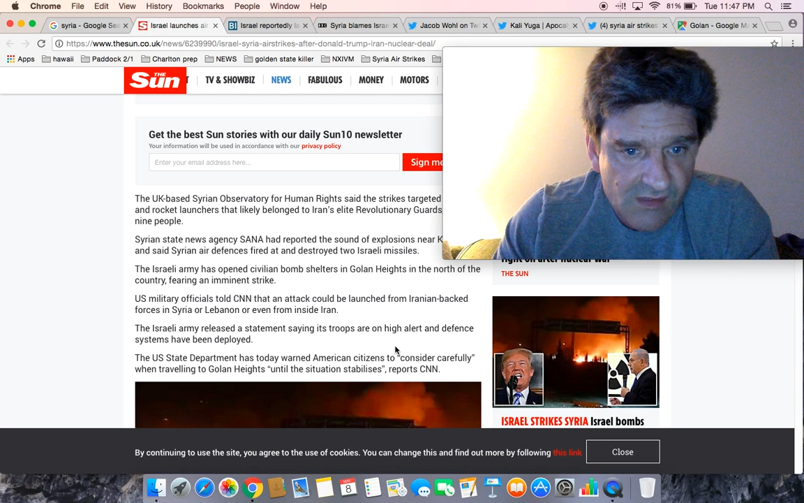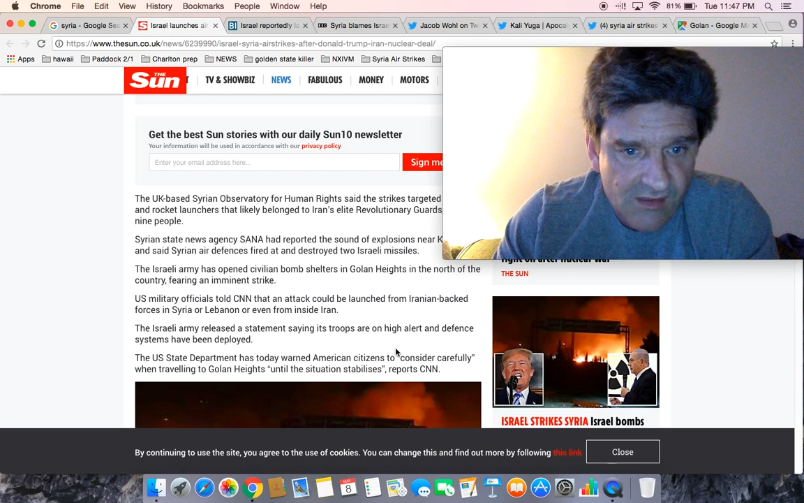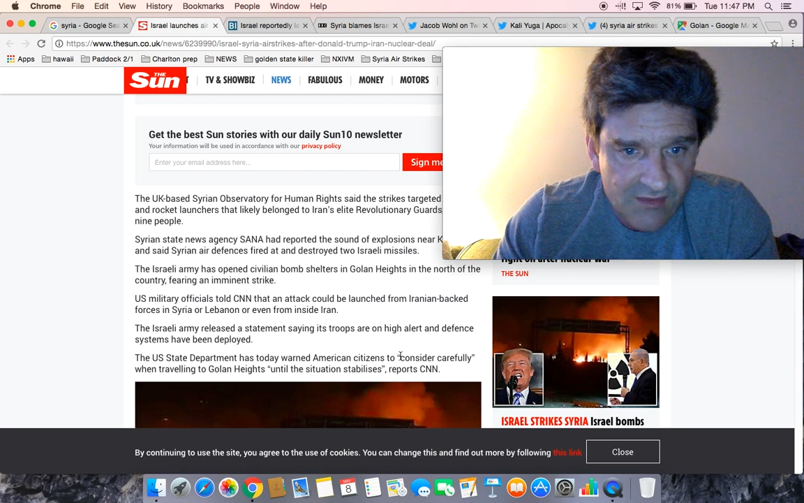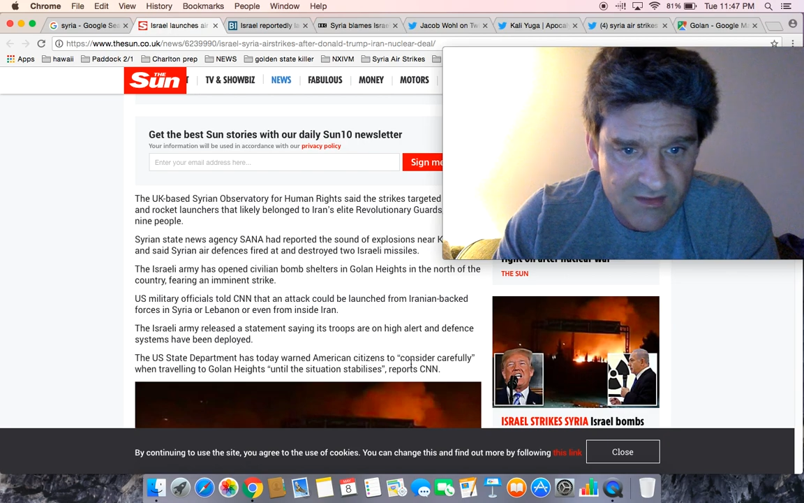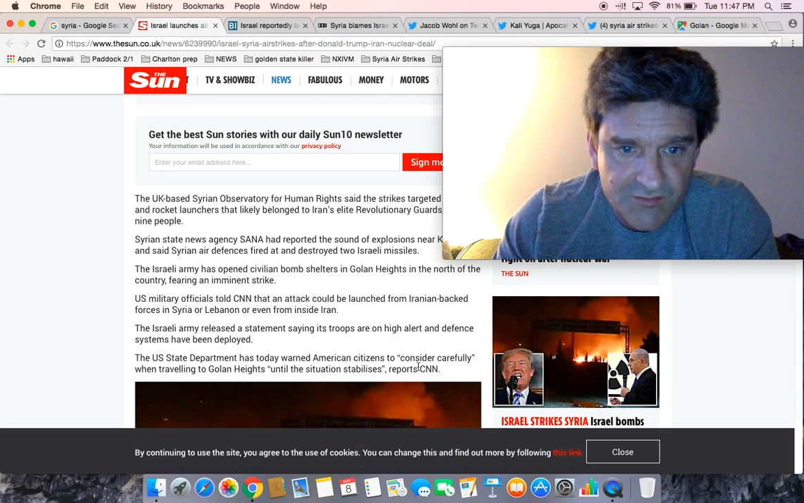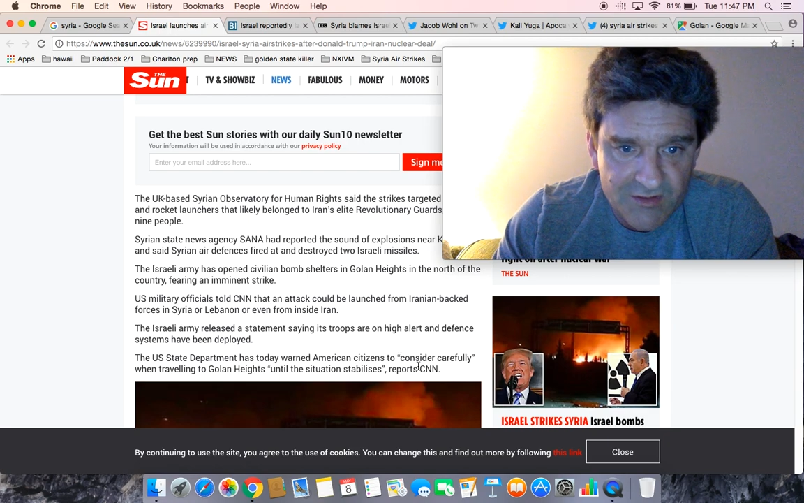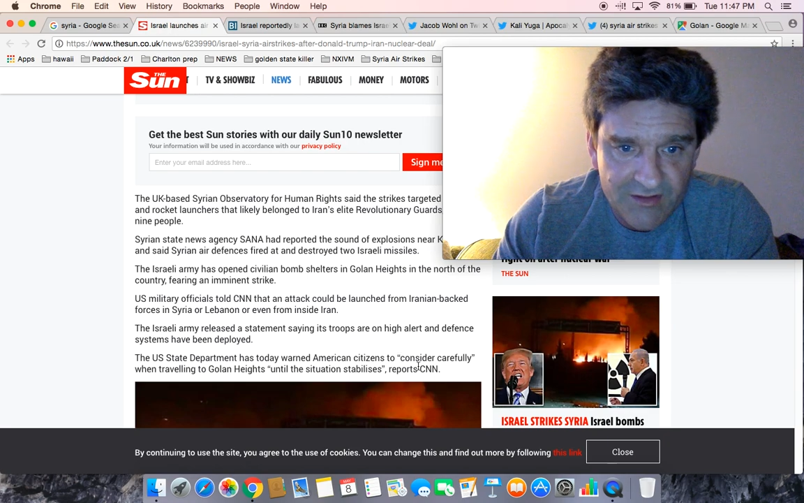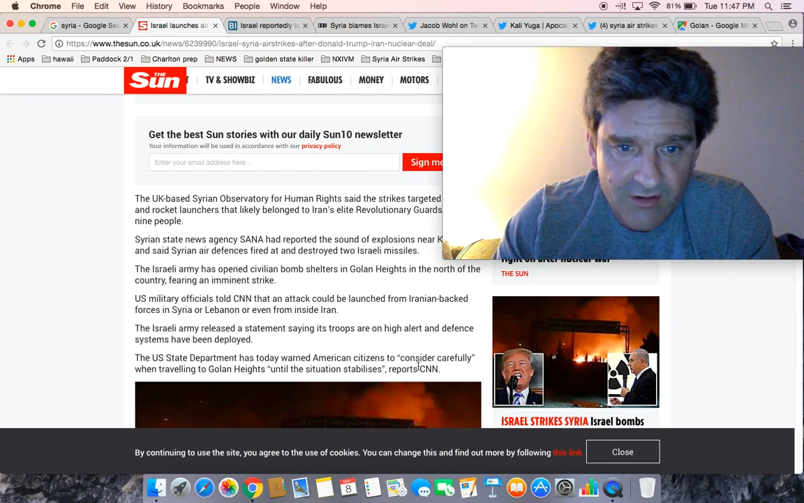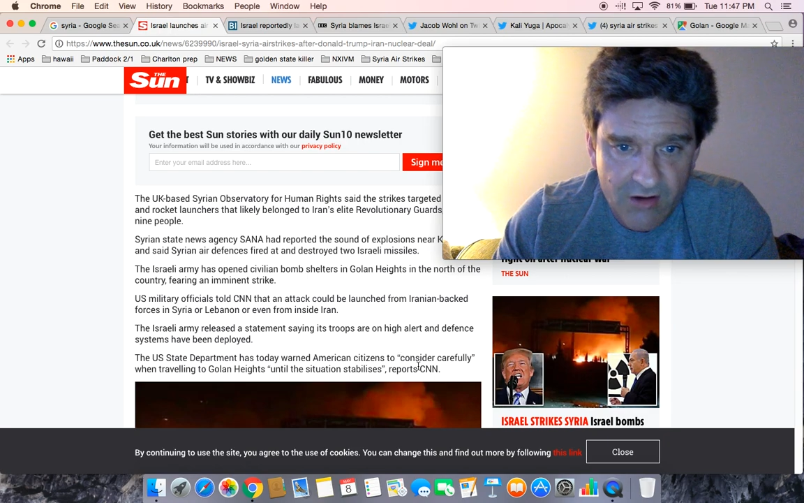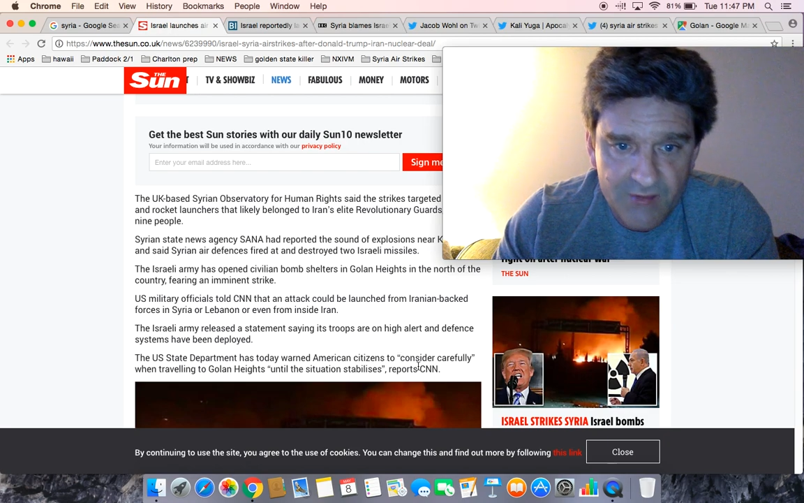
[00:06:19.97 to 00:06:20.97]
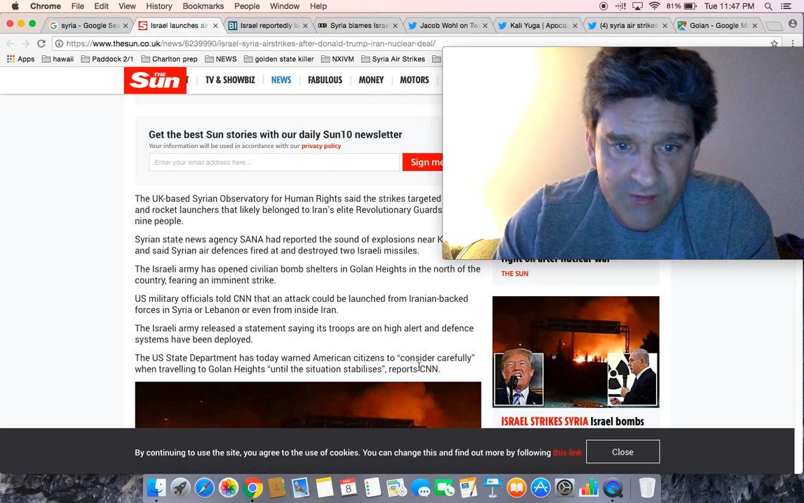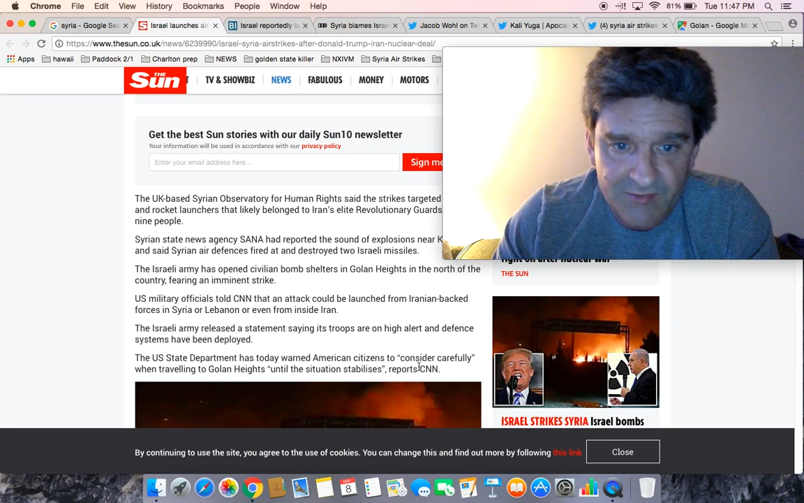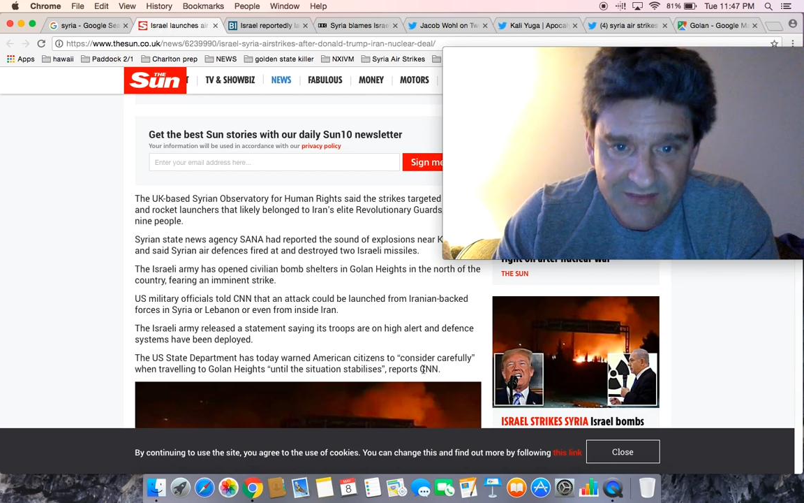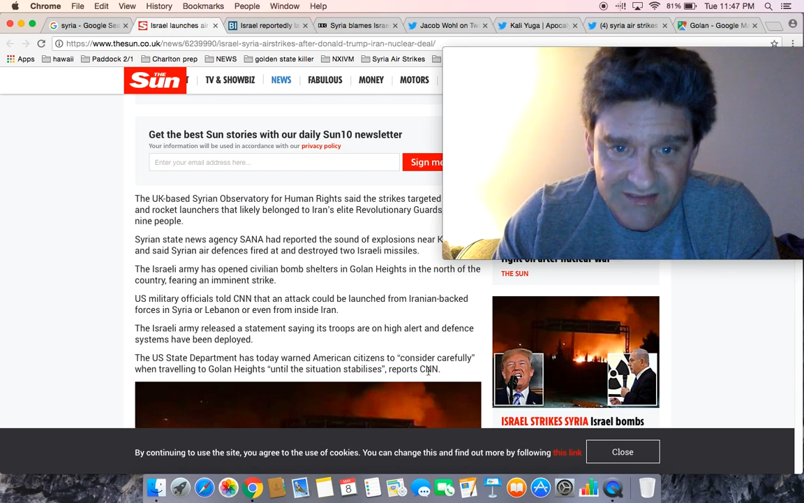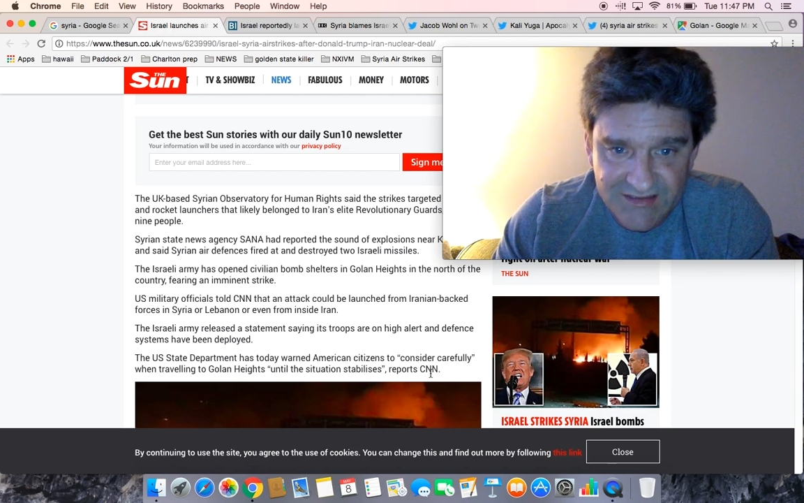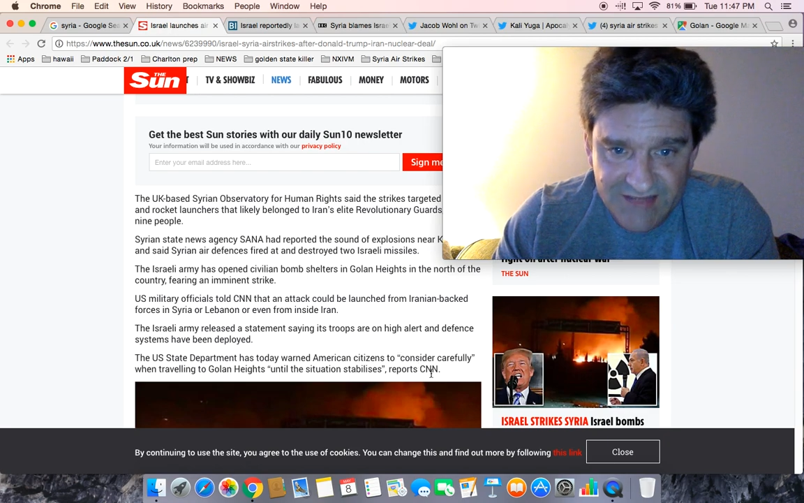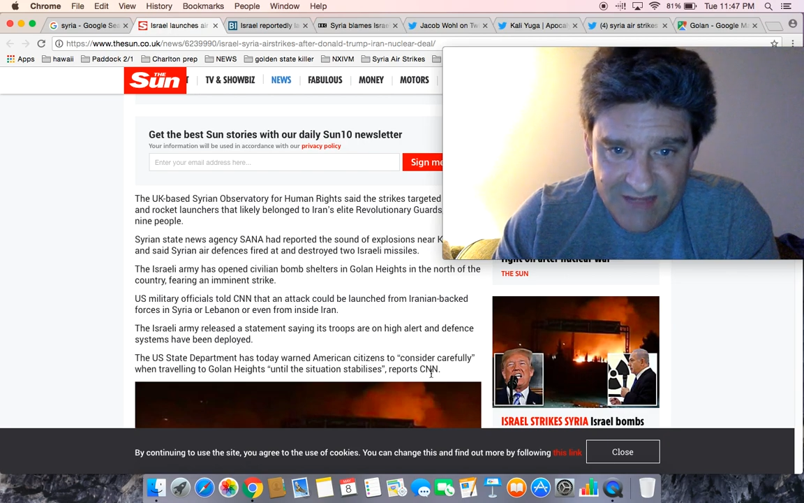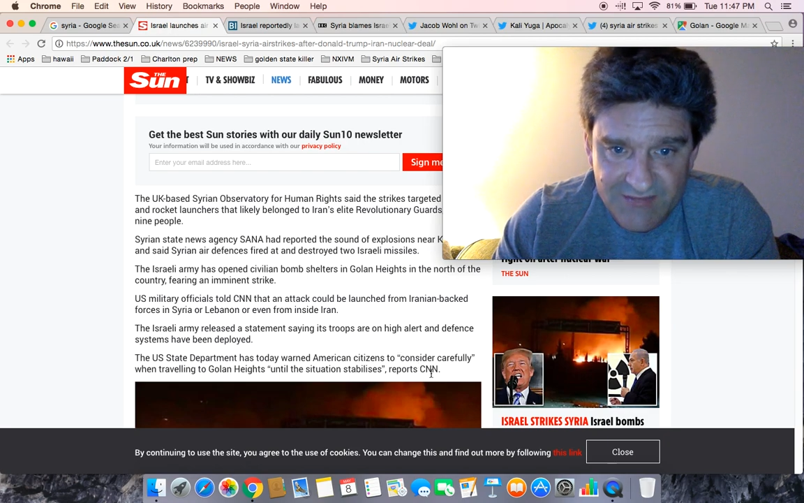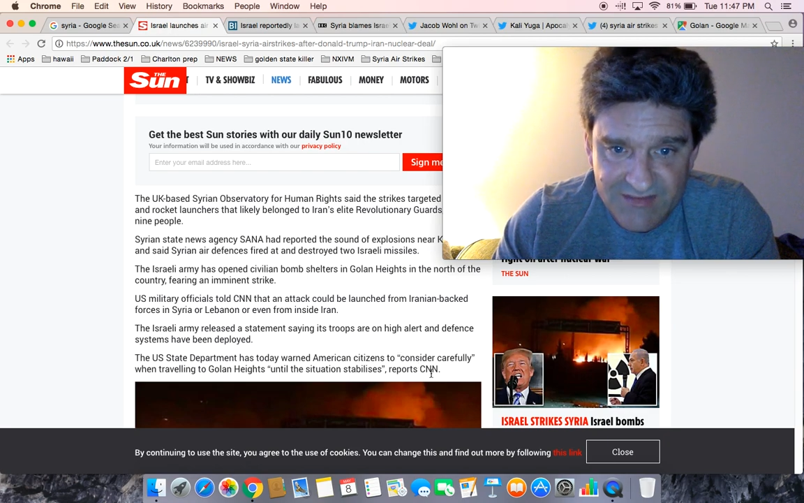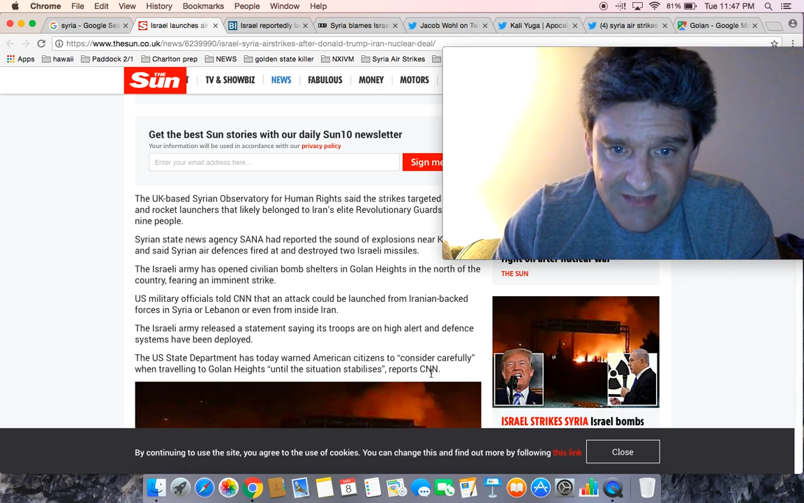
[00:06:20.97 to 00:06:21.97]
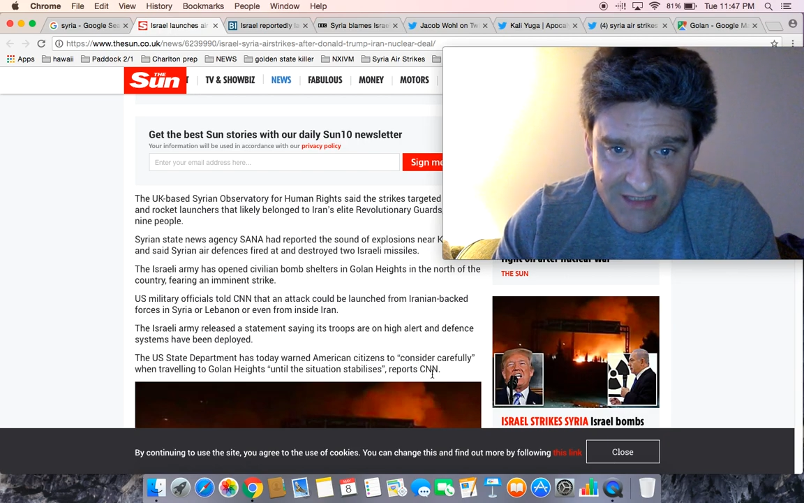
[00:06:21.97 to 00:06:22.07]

The Israeli army released a statement saying